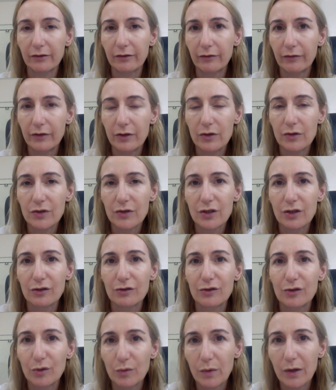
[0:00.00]
refused
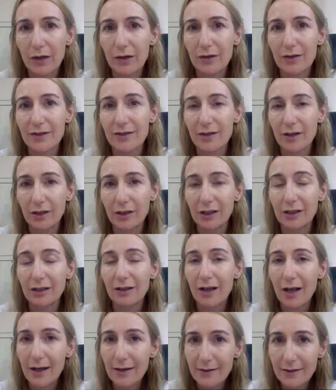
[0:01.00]
to wear
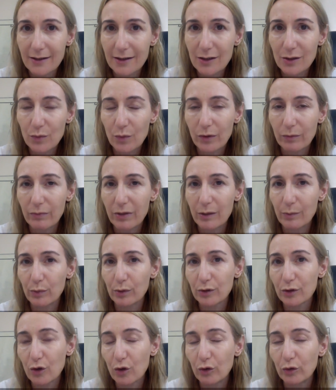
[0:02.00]
sunglasses when
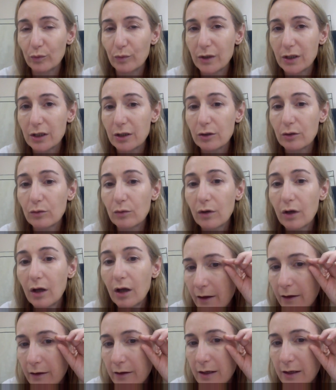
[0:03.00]
people told me to,
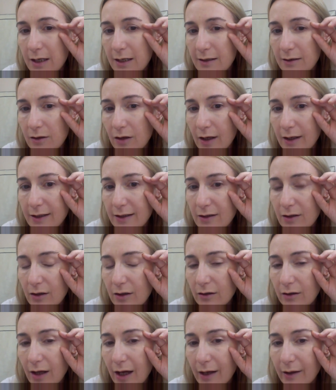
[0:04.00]
these lines
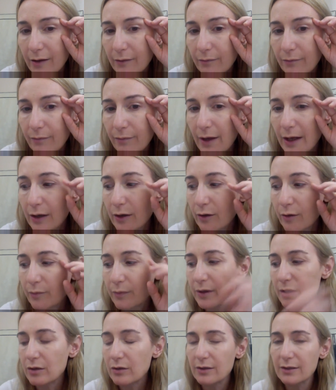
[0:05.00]
look a lot better
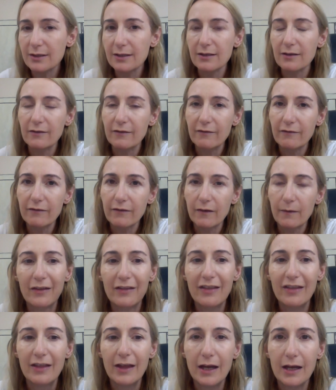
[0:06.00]
because of
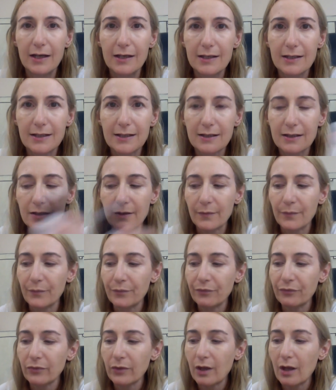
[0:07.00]
this.
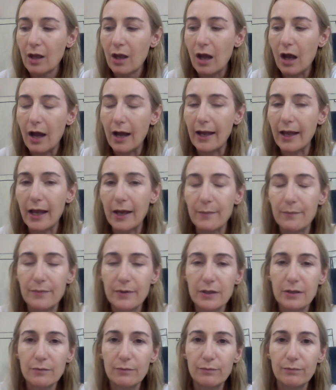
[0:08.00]
I had
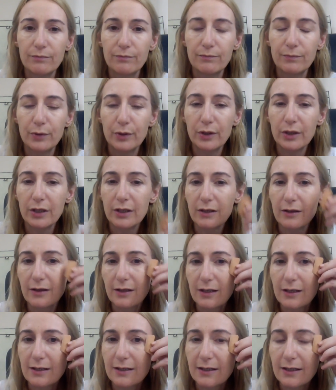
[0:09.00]
been putting
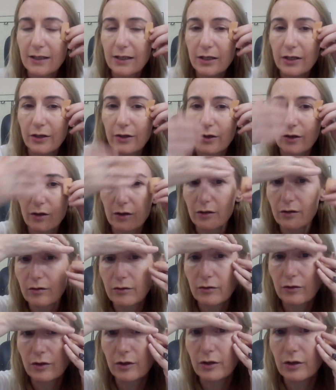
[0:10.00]
these here,
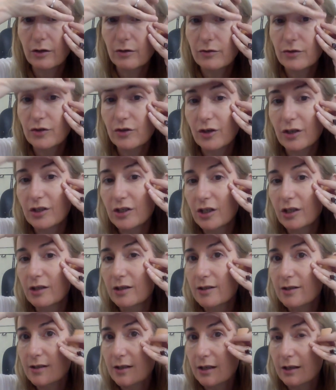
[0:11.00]
you know, stretching
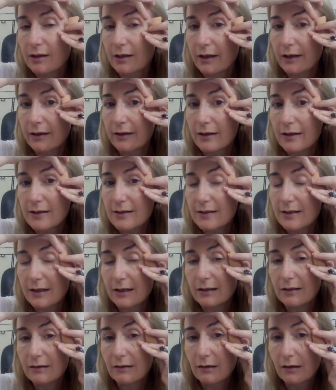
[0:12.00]
the skin like this
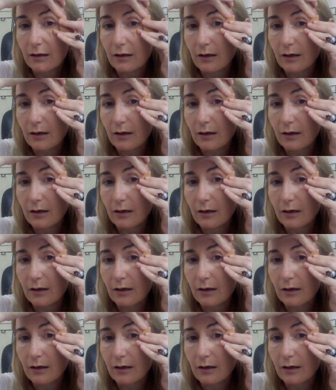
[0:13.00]
and